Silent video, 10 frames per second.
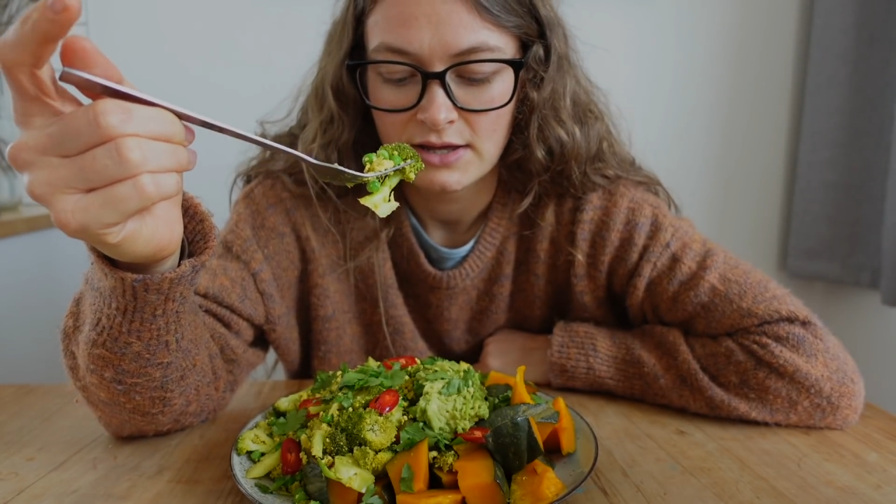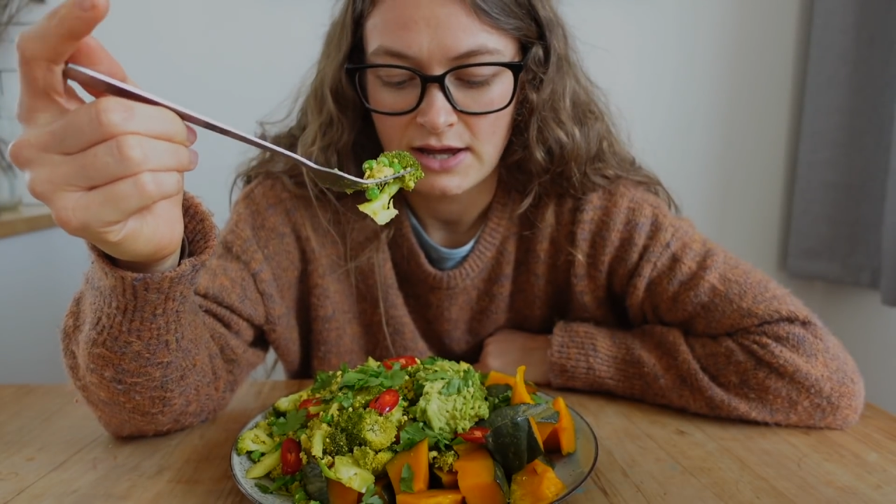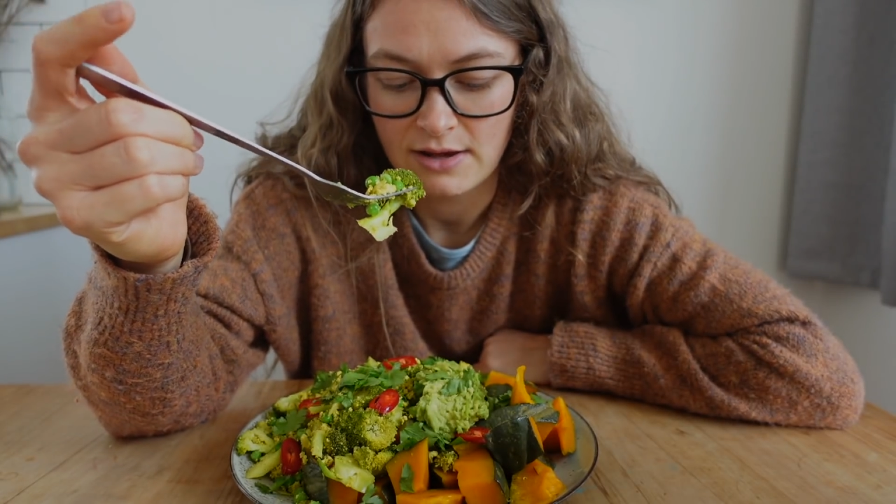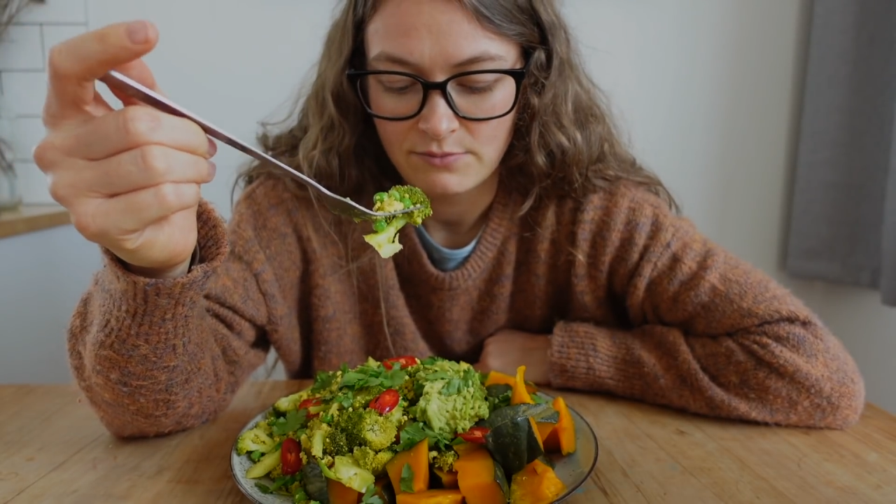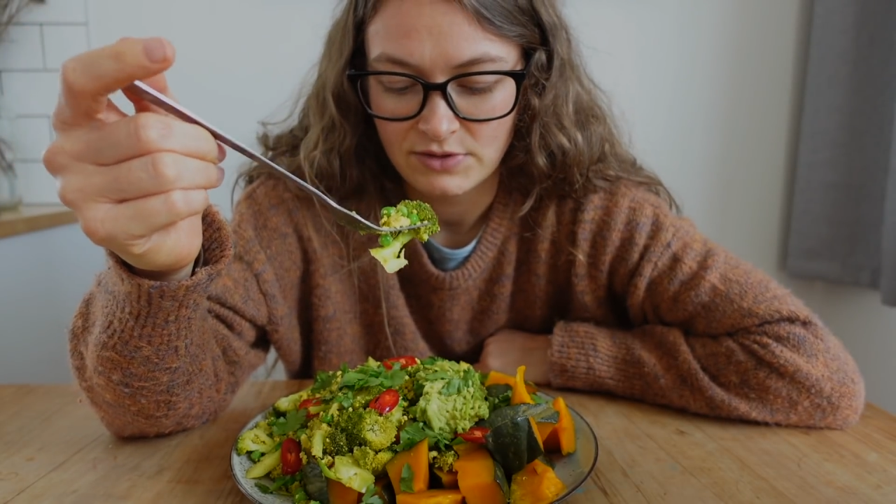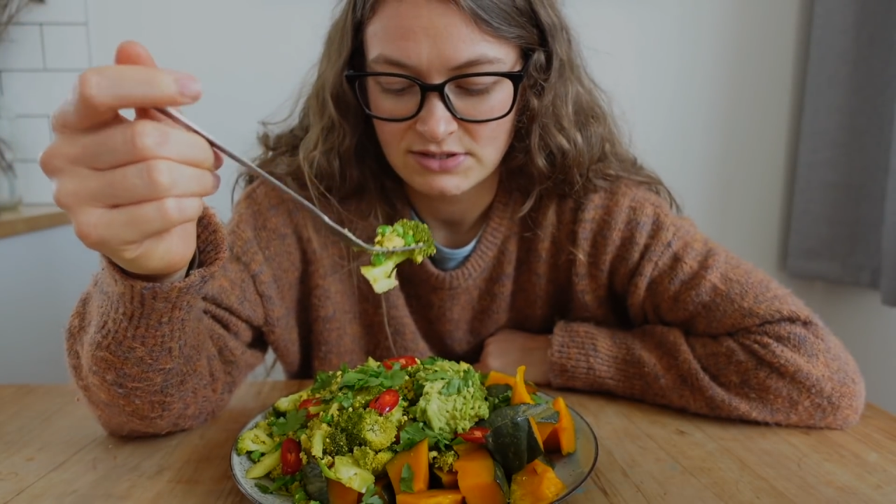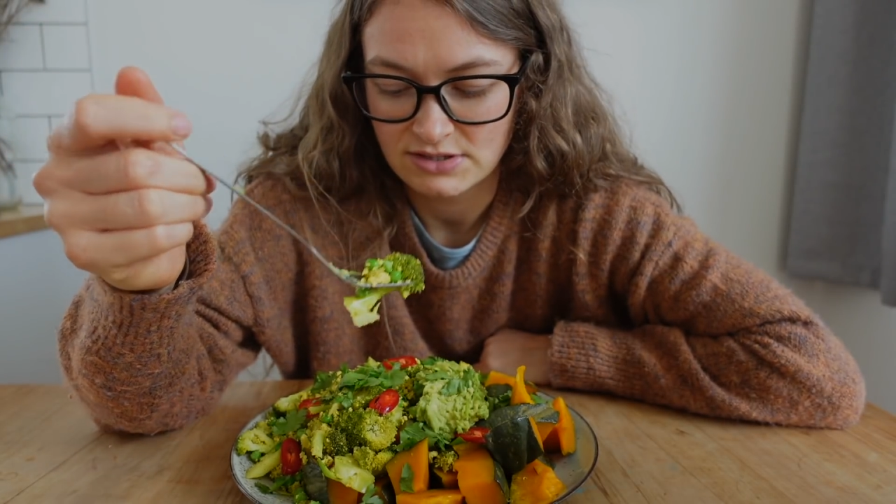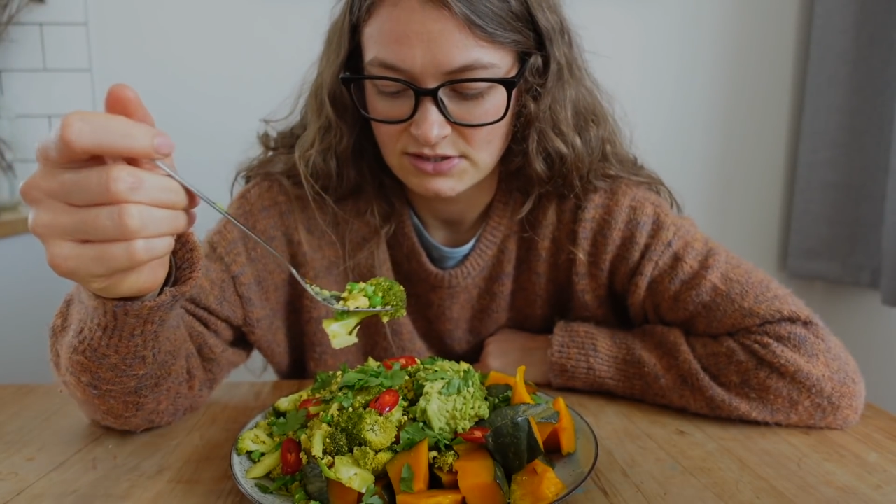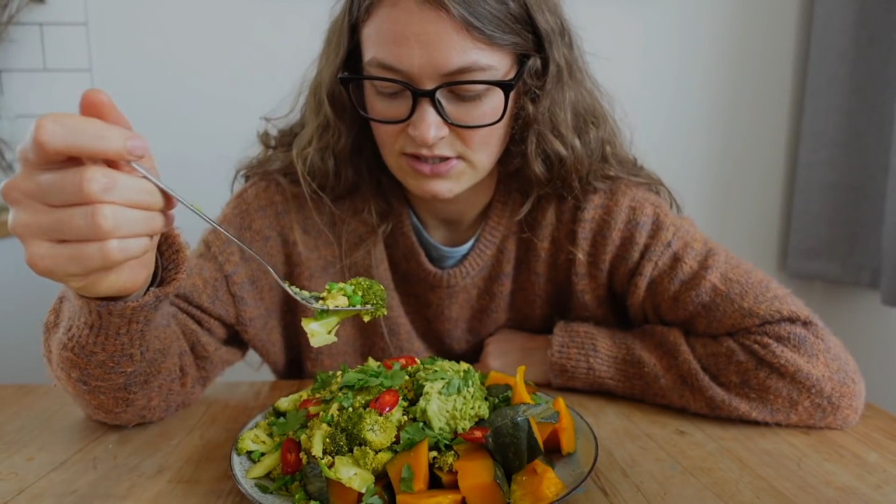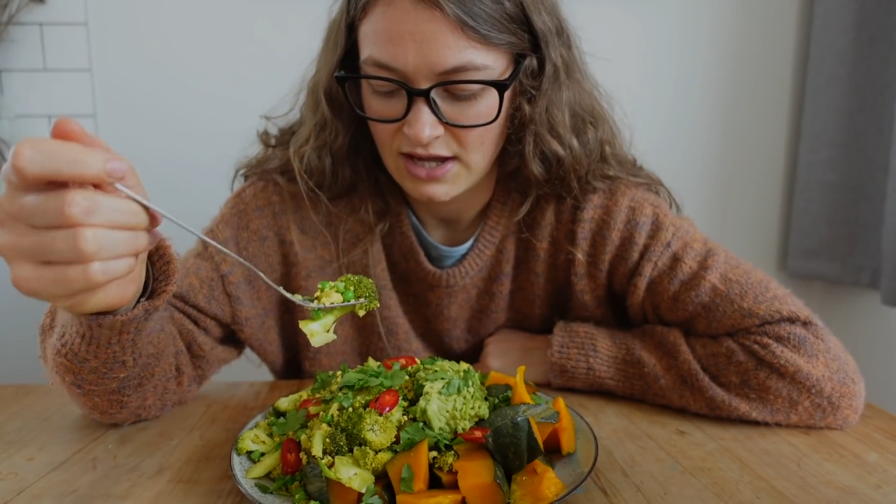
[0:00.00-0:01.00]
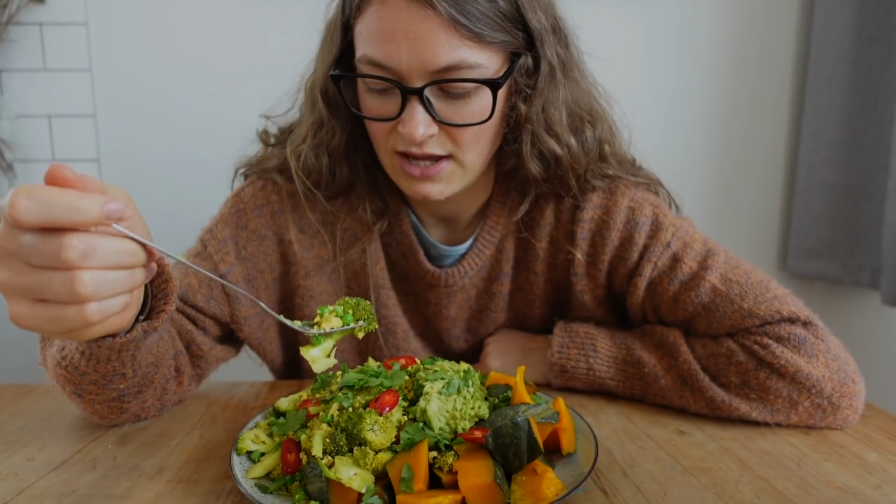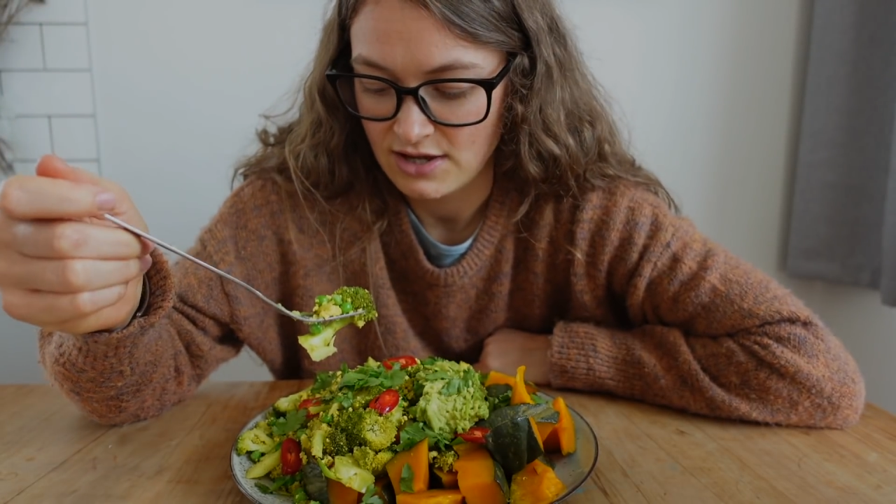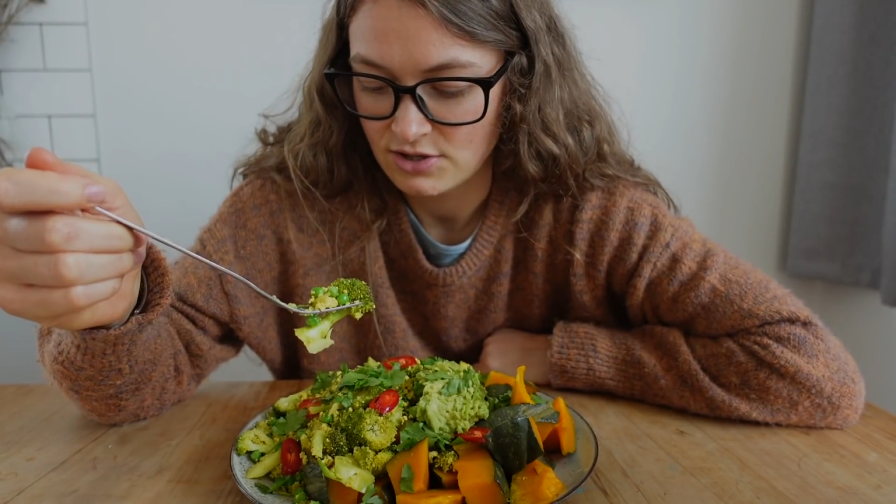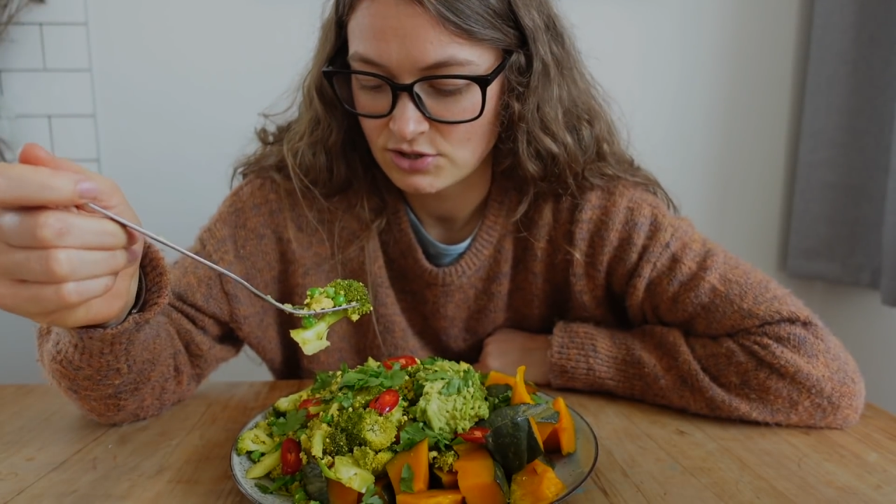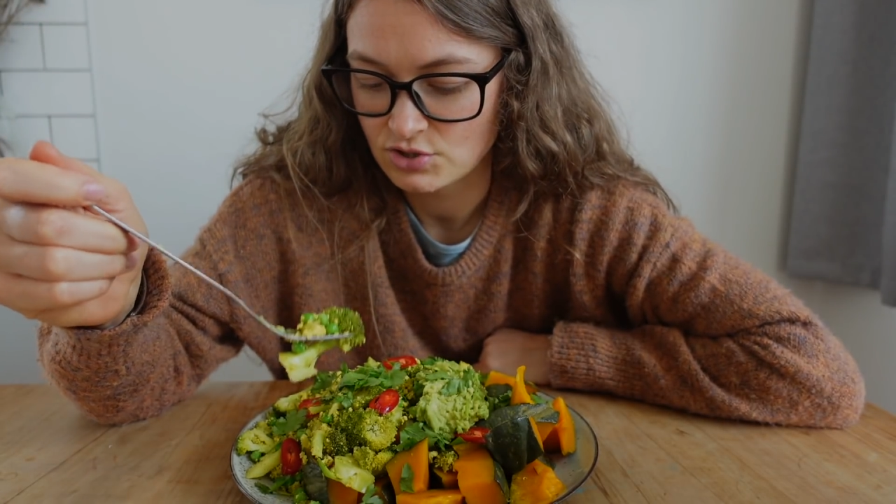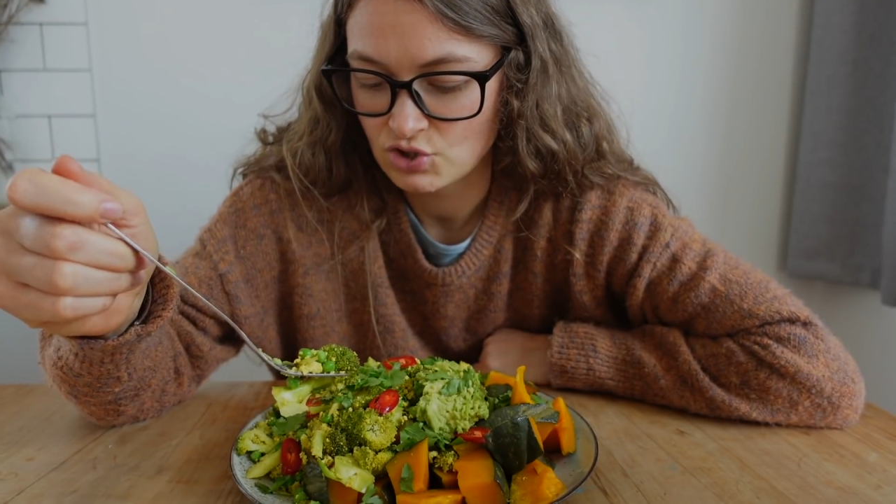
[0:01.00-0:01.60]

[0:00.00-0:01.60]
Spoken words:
this is a